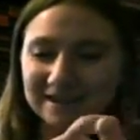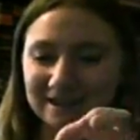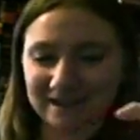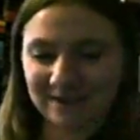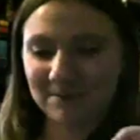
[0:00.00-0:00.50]
And
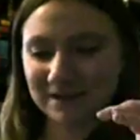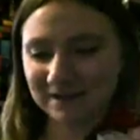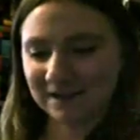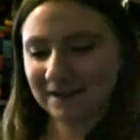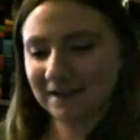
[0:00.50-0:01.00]
like
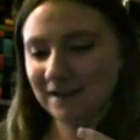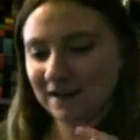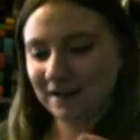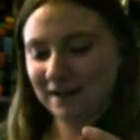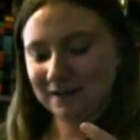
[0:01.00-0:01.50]

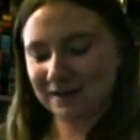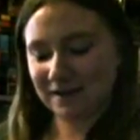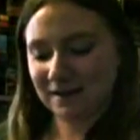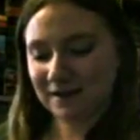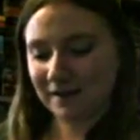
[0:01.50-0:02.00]
basically it's
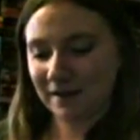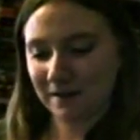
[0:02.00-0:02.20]
like